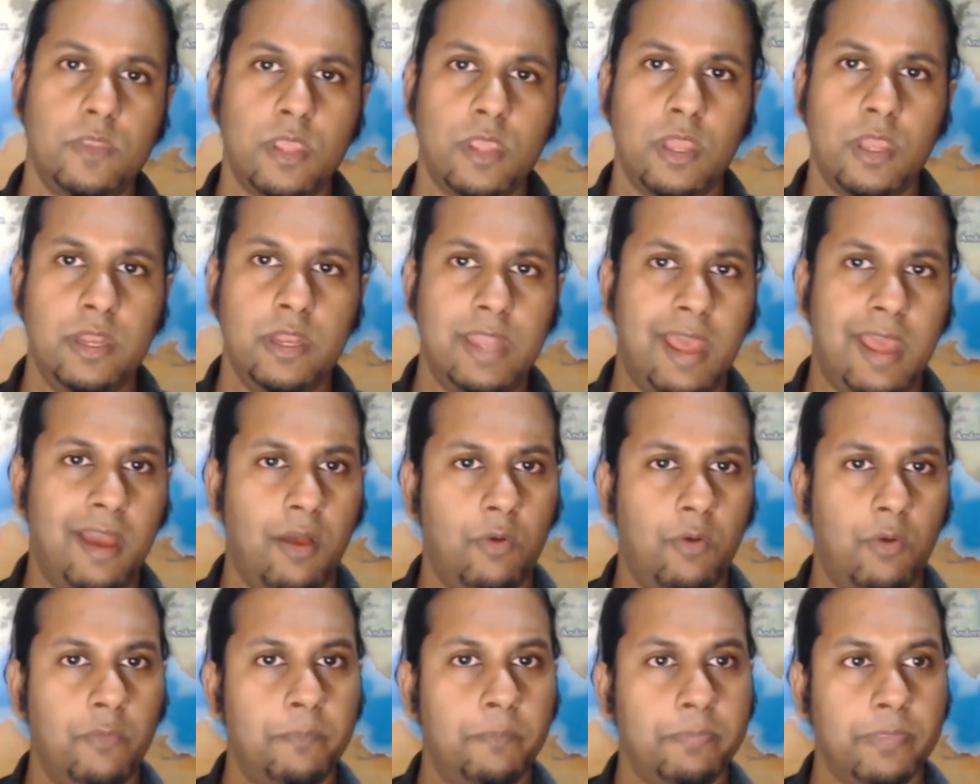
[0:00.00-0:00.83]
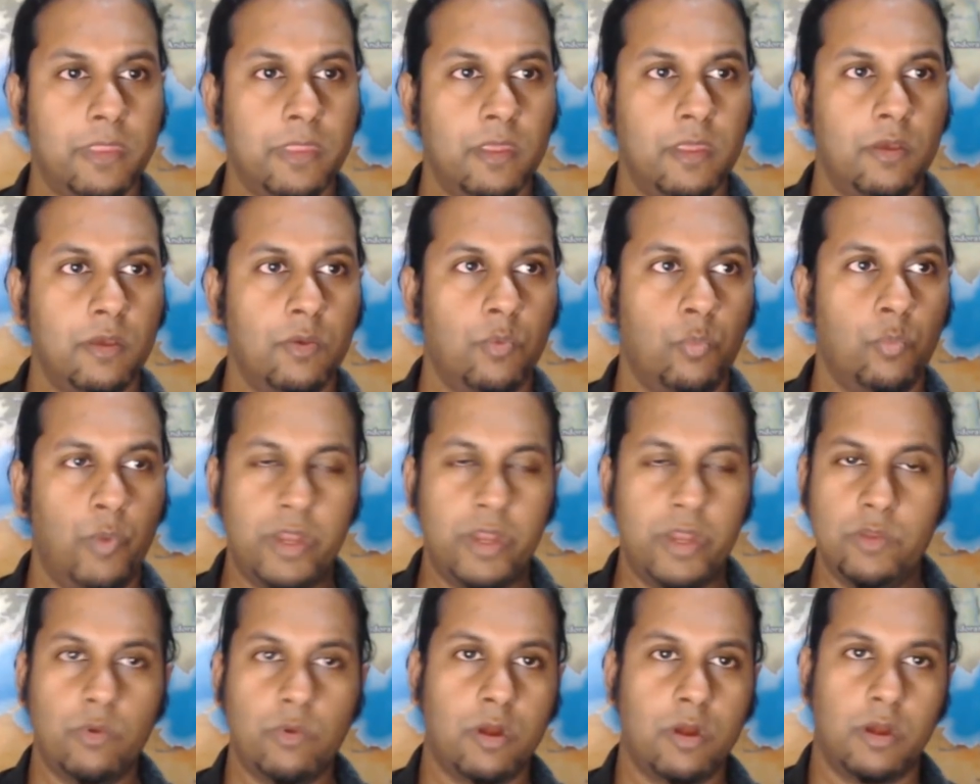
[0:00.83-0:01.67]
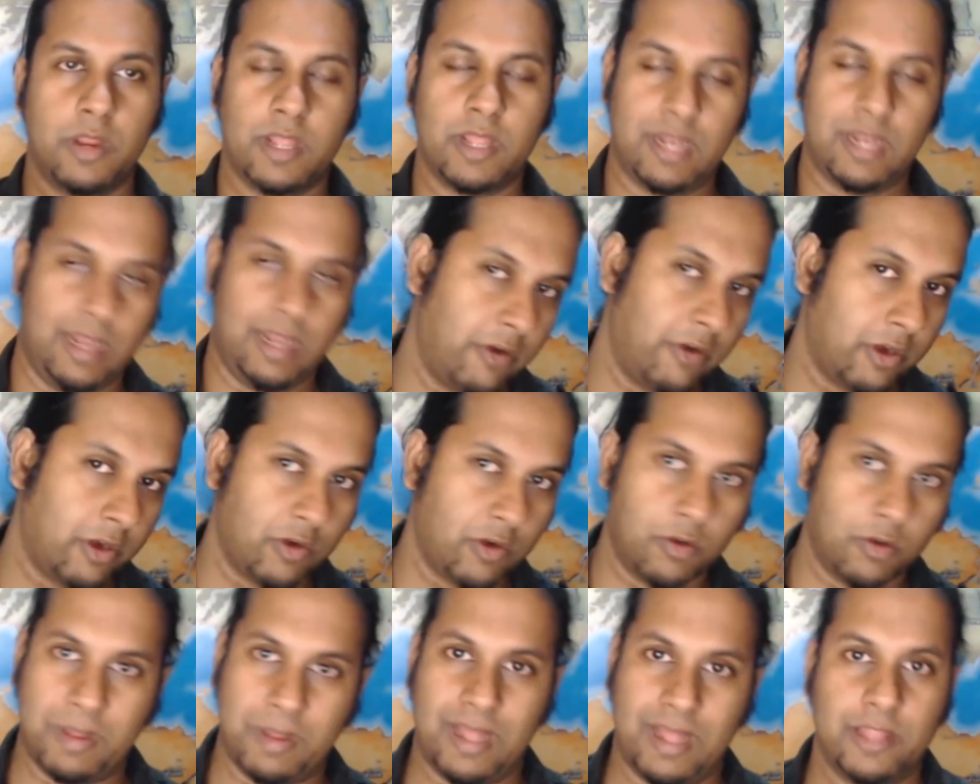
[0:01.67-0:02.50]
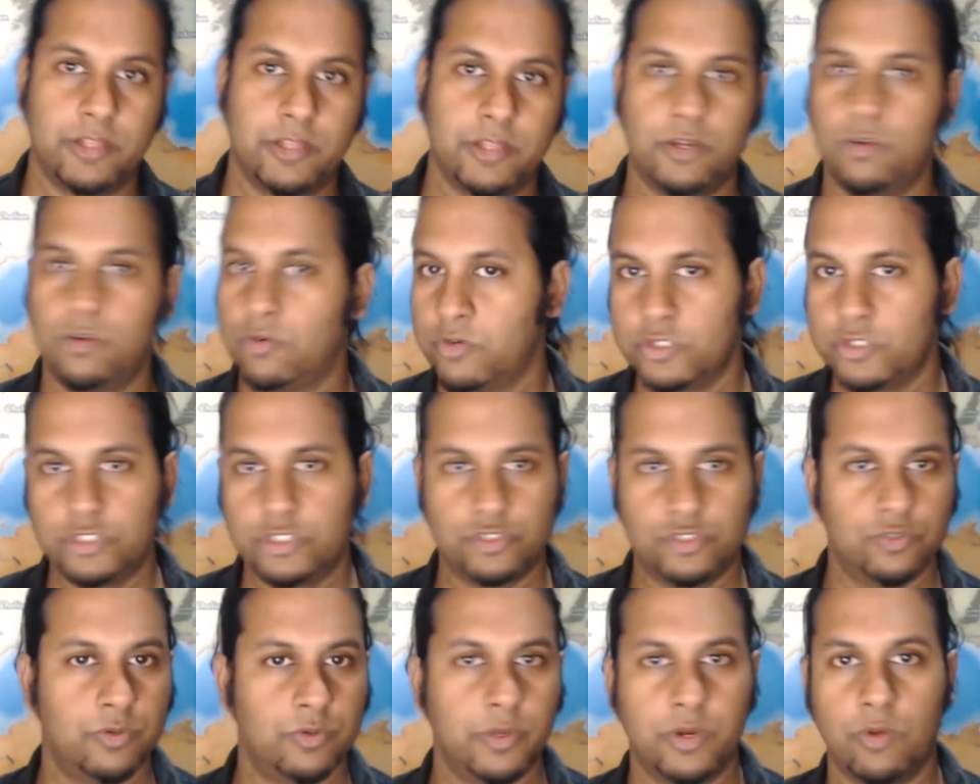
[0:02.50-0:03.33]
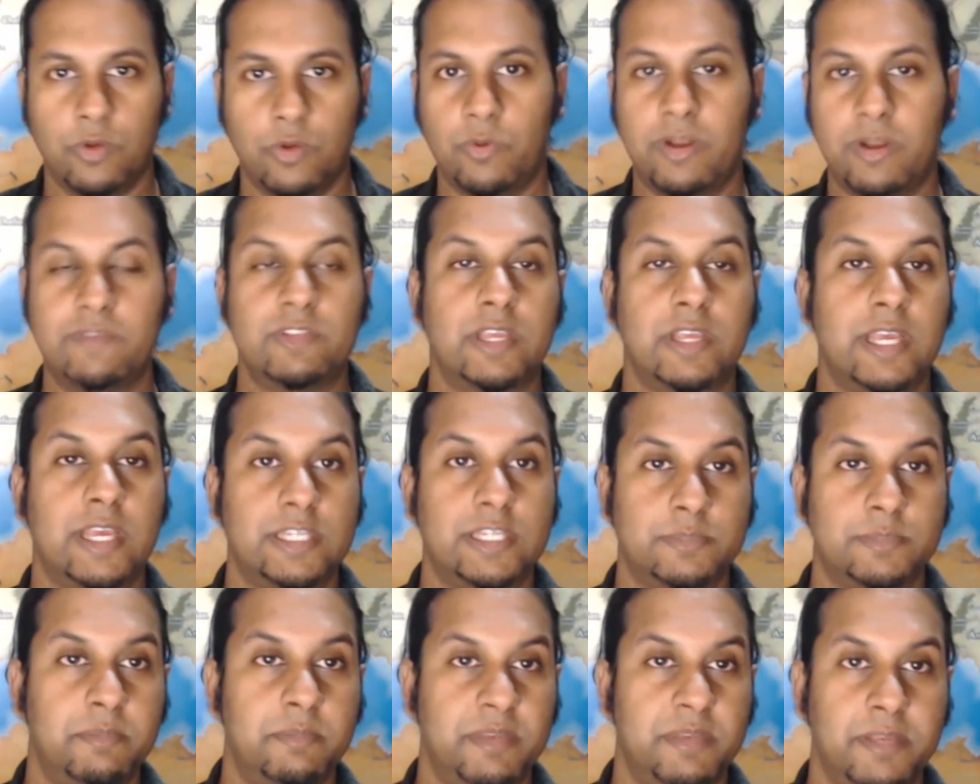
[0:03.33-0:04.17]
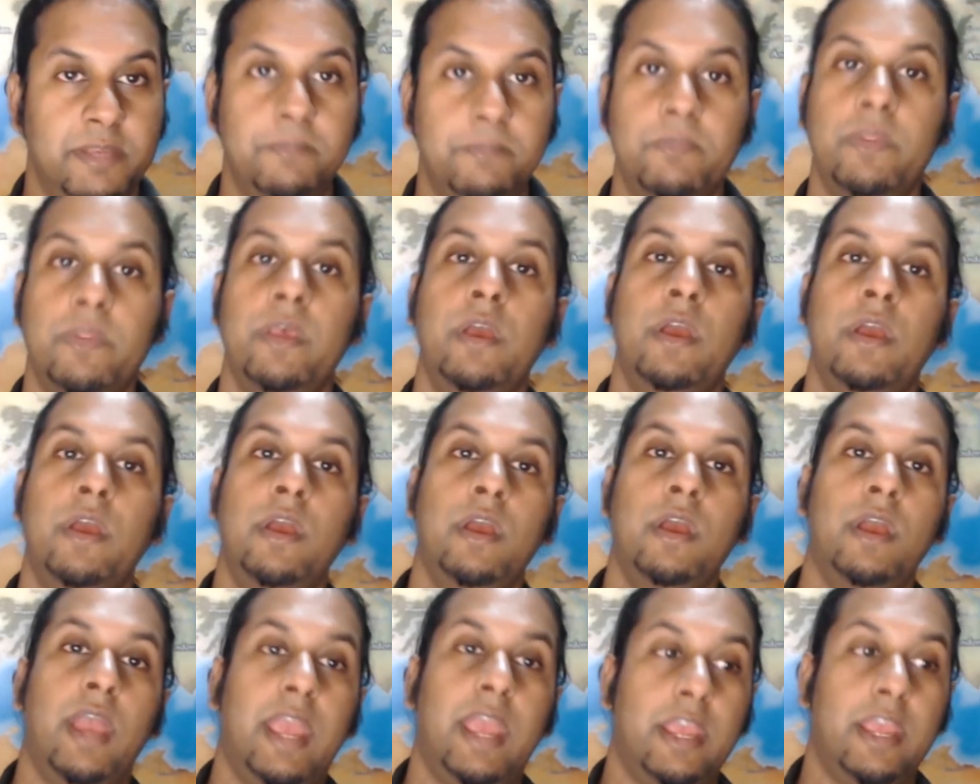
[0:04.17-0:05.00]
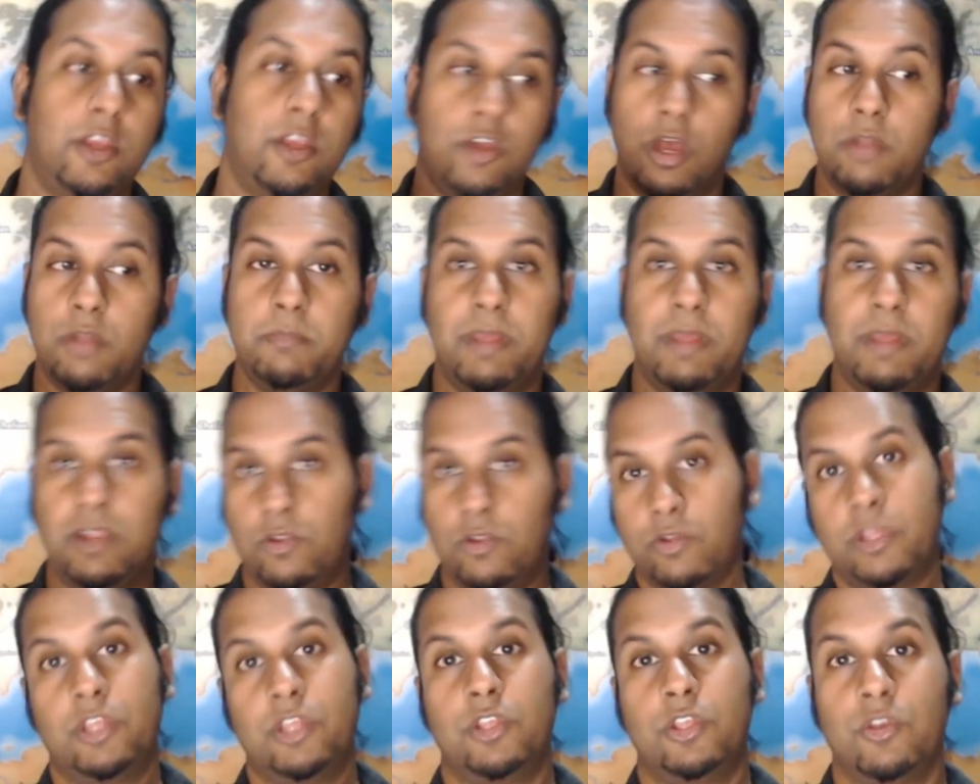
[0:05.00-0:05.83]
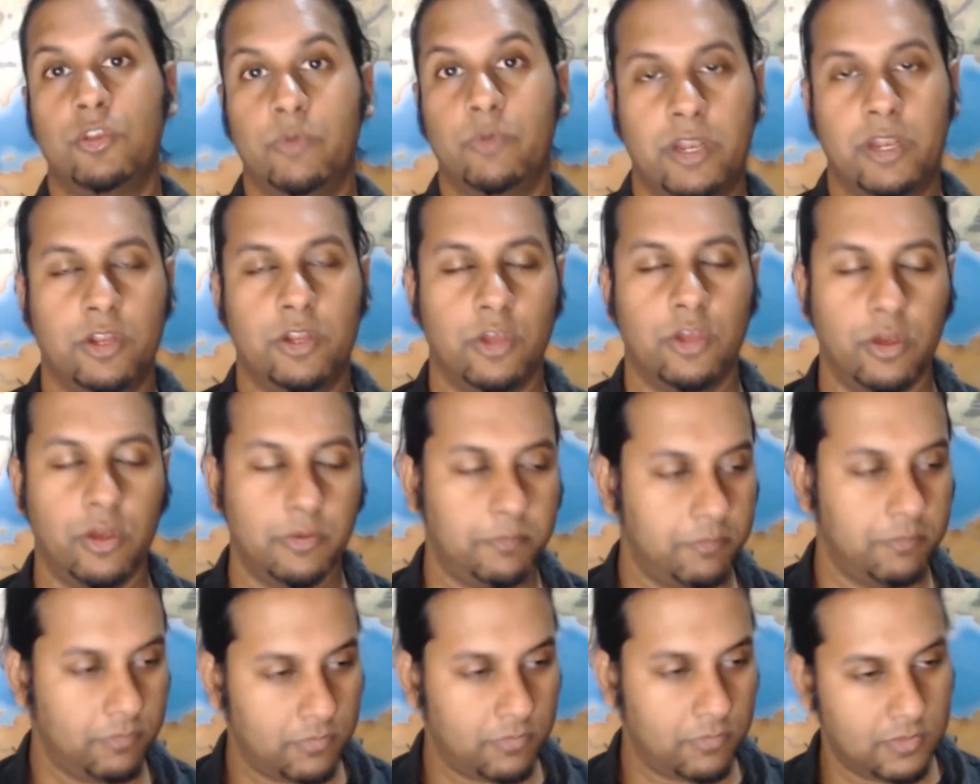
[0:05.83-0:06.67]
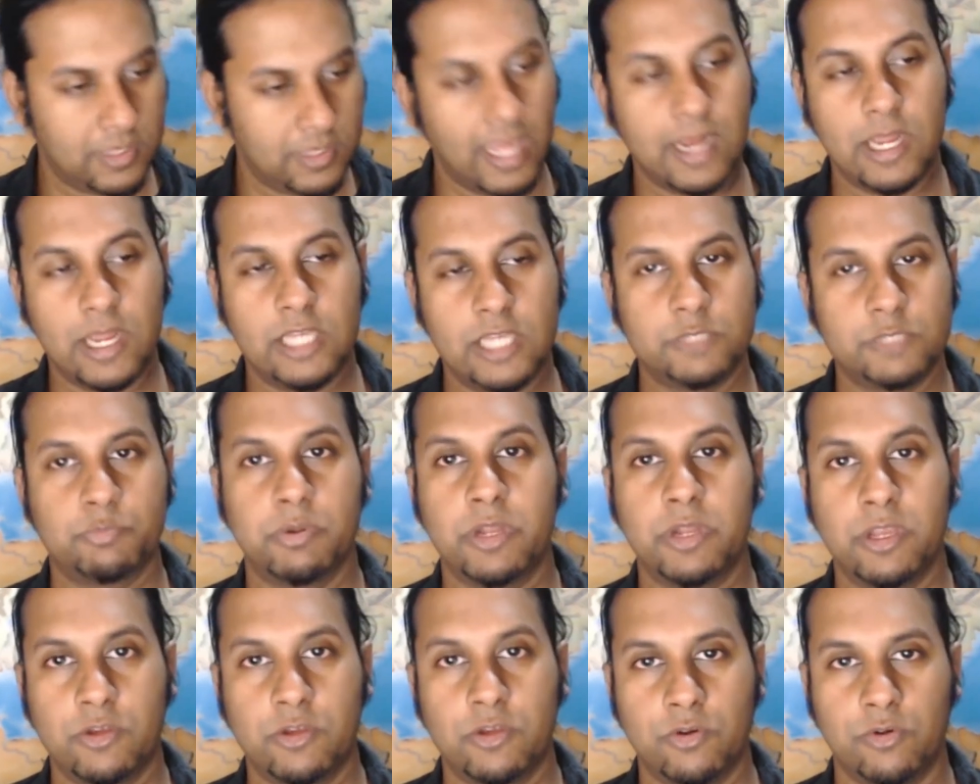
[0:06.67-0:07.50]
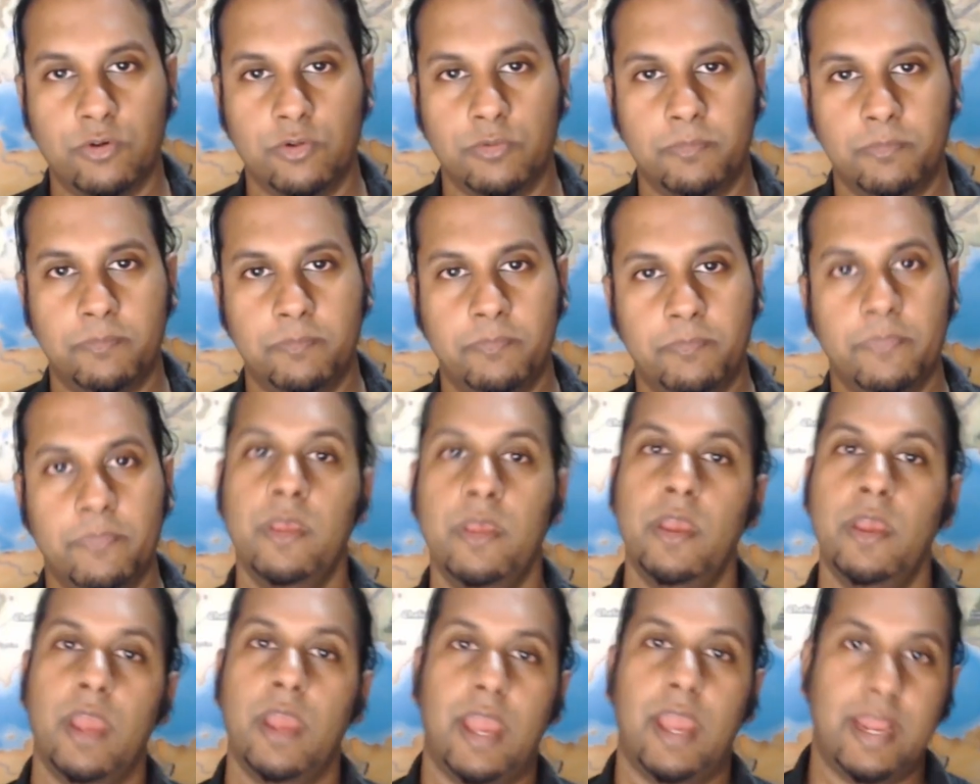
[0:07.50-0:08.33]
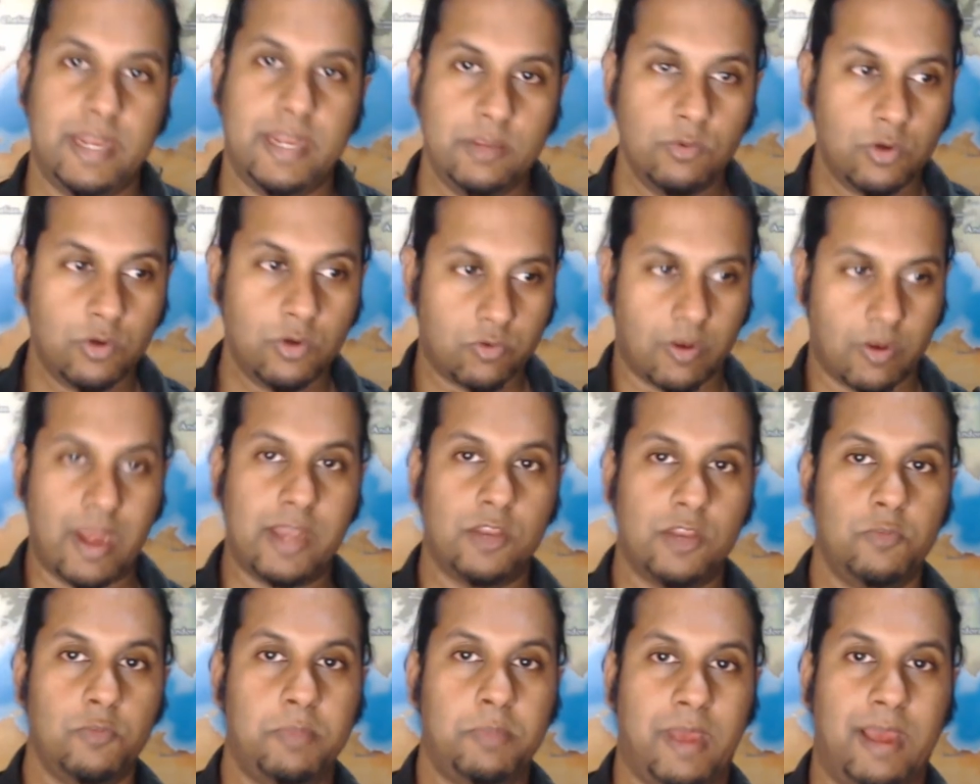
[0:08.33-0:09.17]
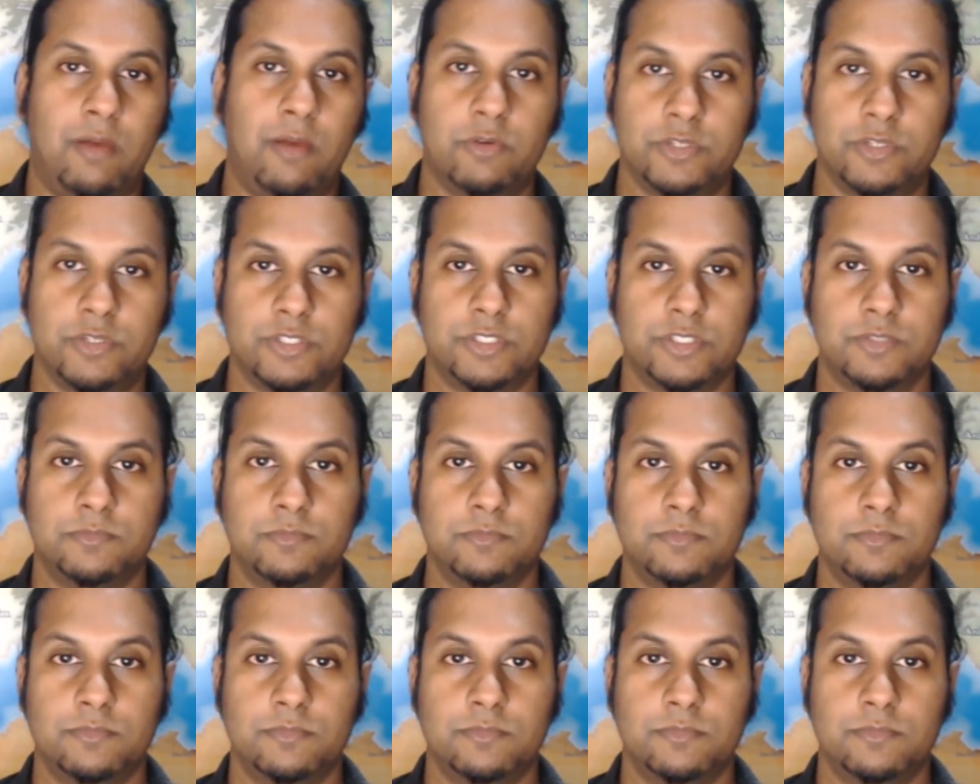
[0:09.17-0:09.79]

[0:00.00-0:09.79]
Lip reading: Now, when you are a cleric or a paladin or a druid or whatever the case may be, a god may look at you and go, that guy's pretty cool, and he will grant you powers.